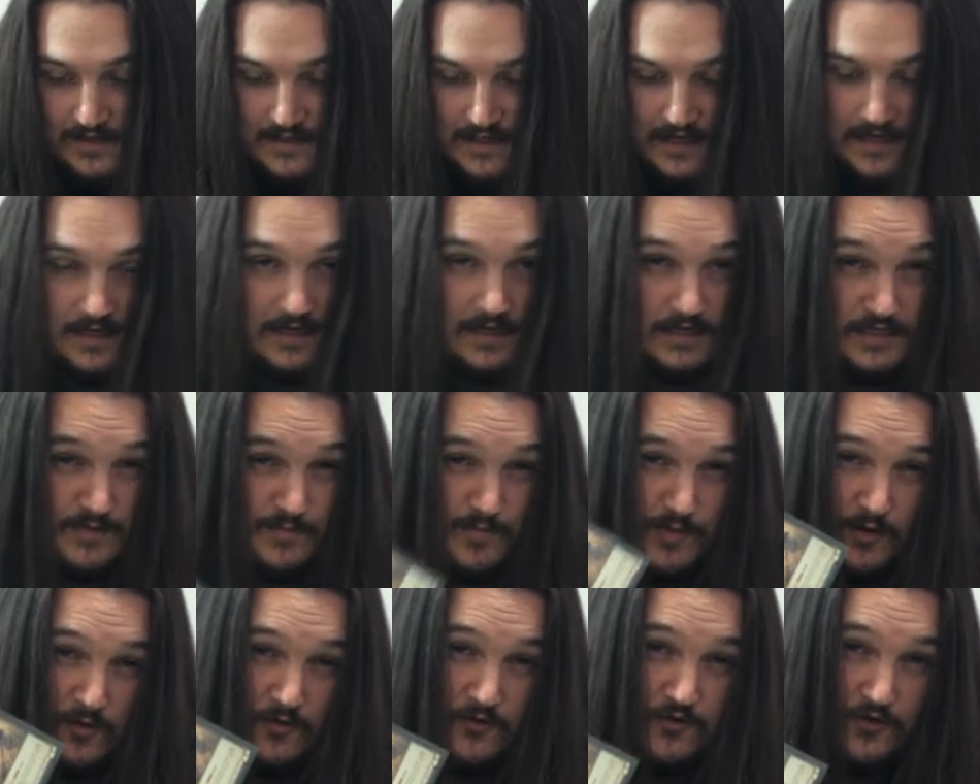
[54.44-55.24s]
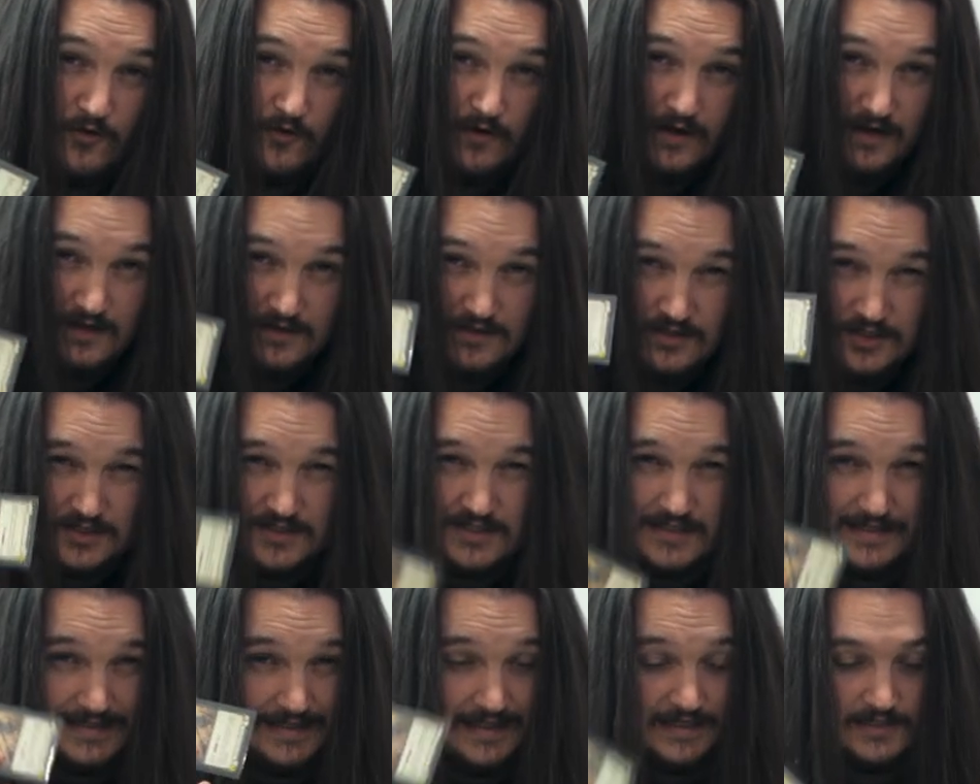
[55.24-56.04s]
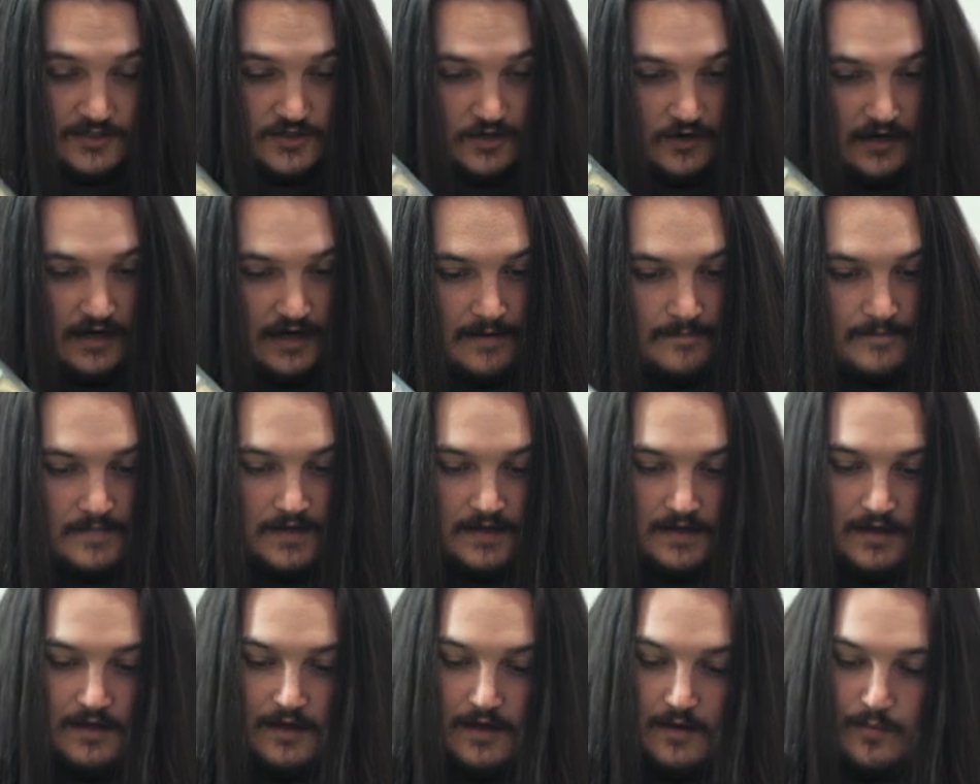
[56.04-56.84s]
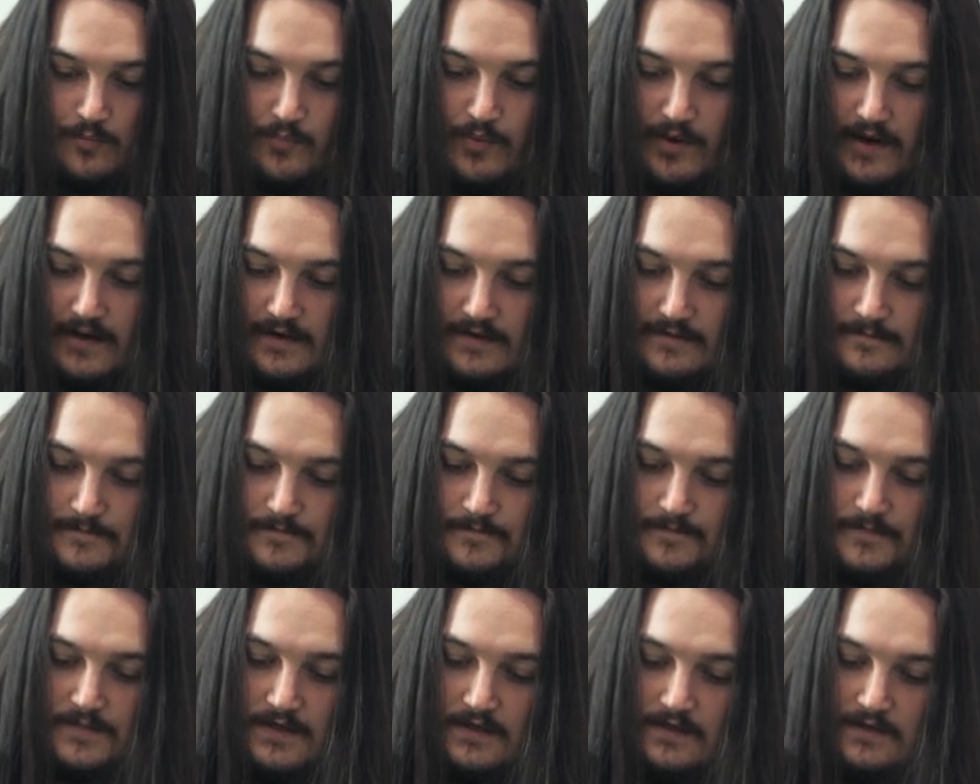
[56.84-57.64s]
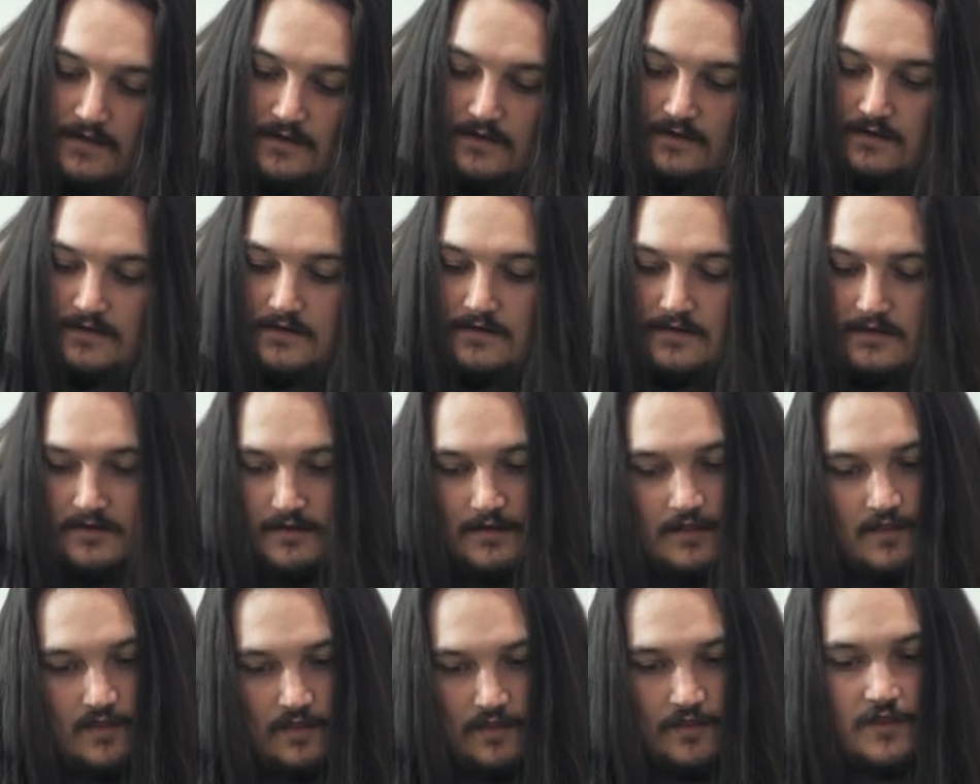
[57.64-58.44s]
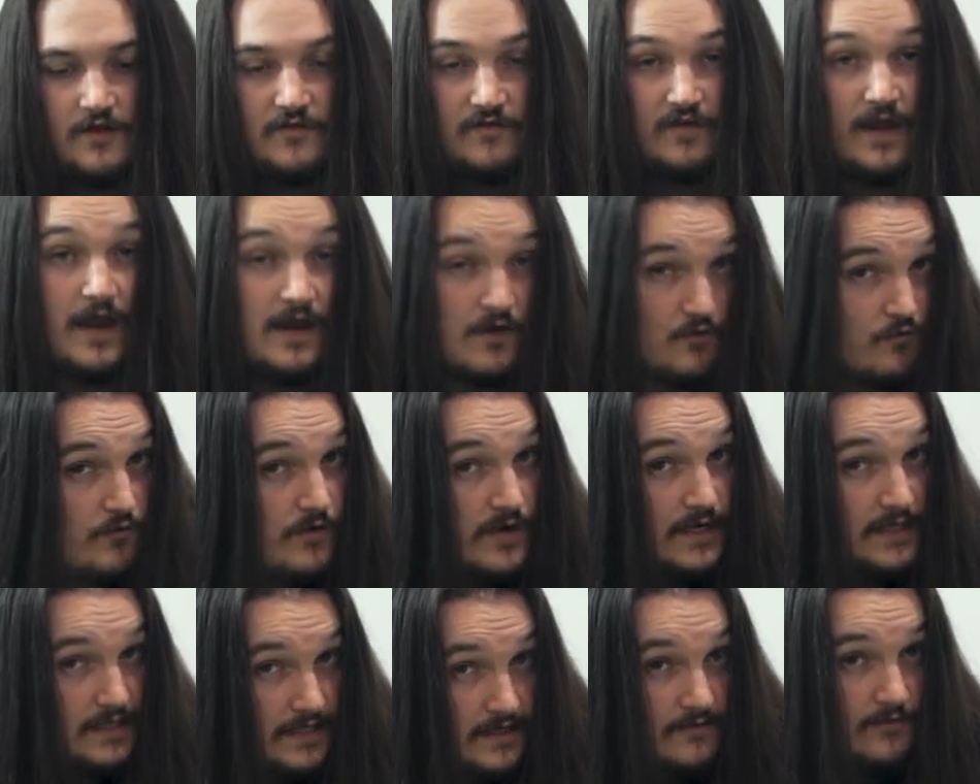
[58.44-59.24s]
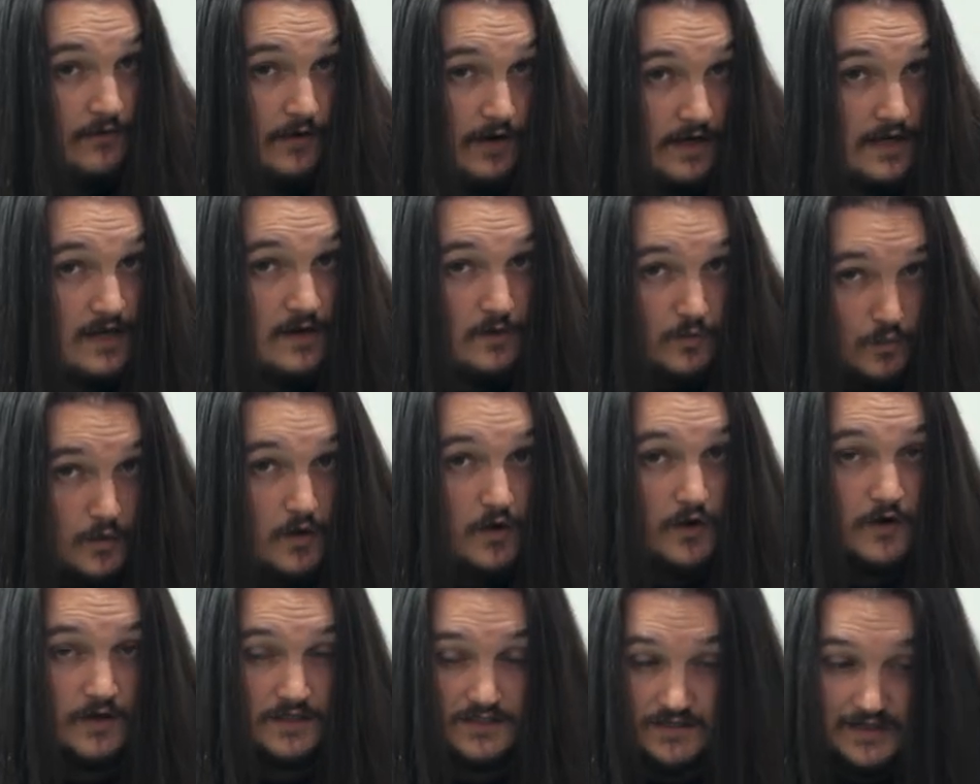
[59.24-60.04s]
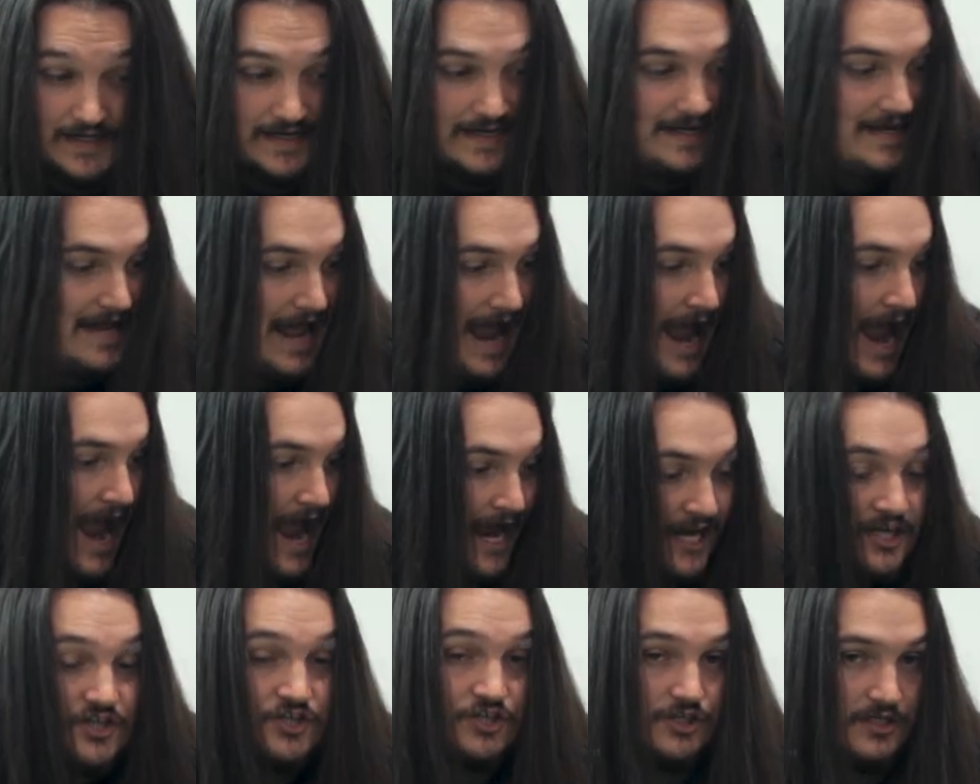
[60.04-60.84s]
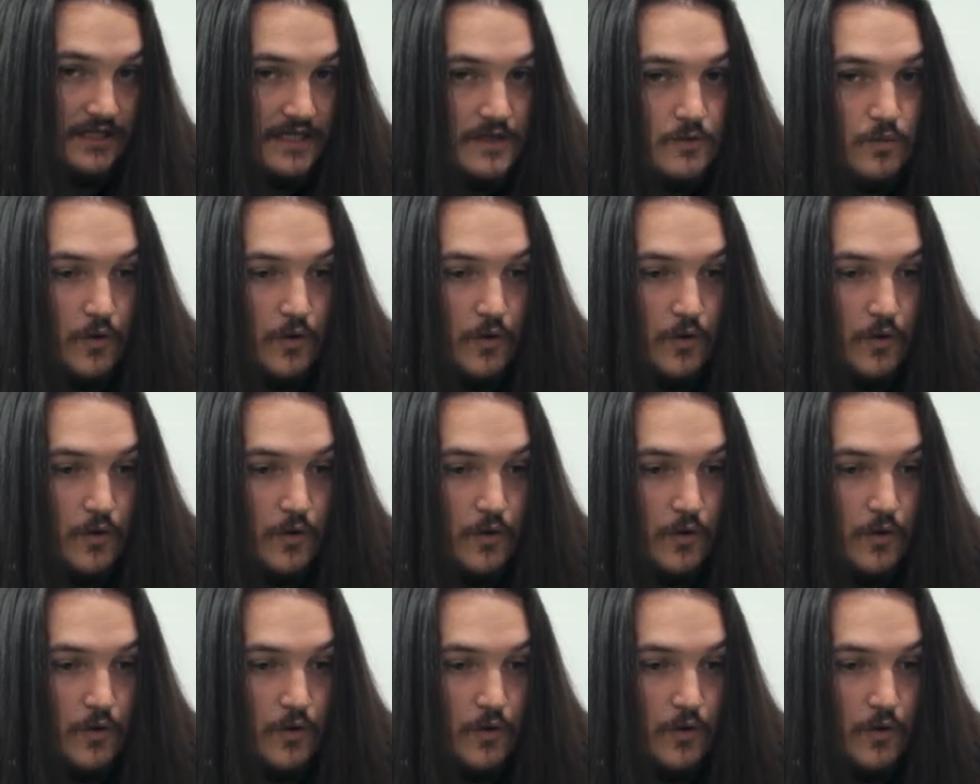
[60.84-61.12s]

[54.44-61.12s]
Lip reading: deck is built around just Sledgeheim, but the deck really fucking works. Like, it actually